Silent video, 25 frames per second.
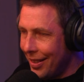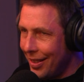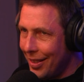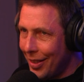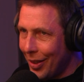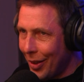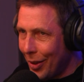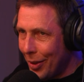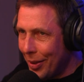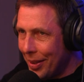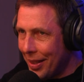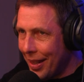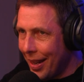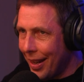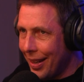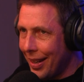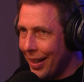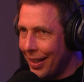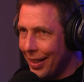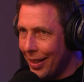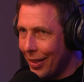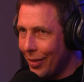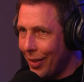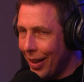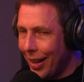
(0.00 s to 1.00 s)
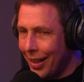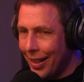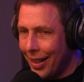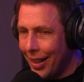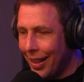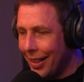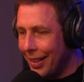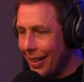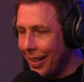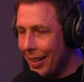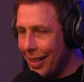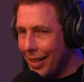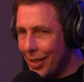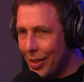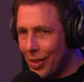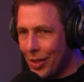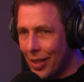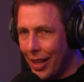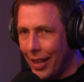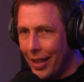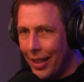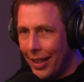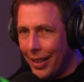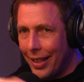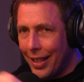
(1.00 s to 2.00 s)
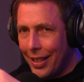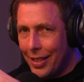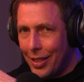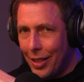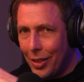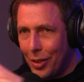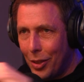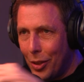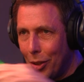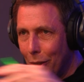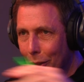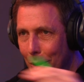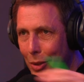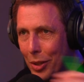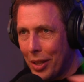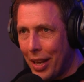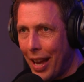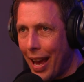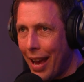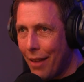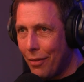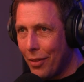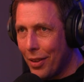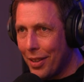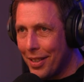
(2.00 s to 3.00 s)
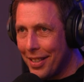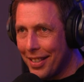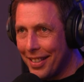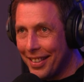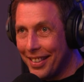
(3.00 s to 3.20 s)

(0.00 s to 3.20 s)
You go down underground, and then suddenly there's this huge cavern.